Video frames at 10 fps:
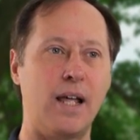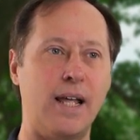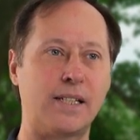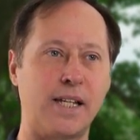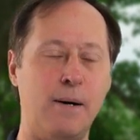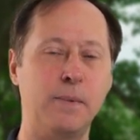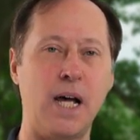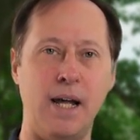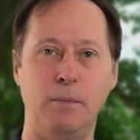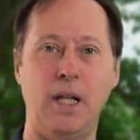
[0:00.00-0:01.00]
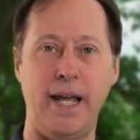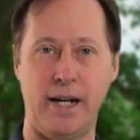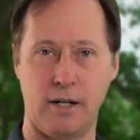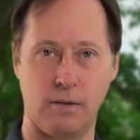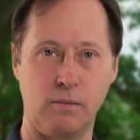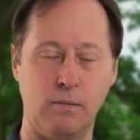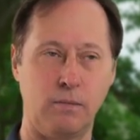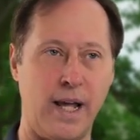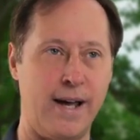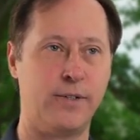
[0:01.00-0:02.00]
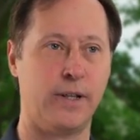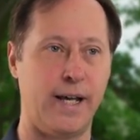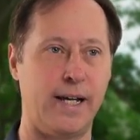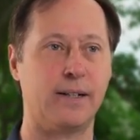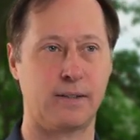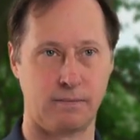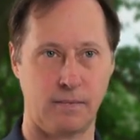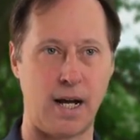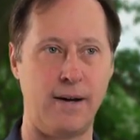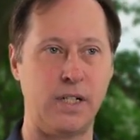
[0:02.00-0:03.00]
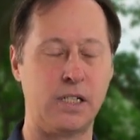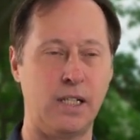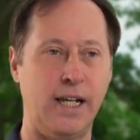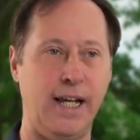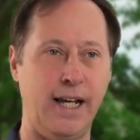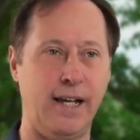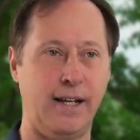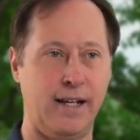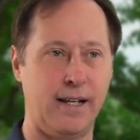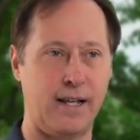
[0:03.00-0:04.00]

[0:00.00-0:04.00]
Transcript: sometime later after that, obviously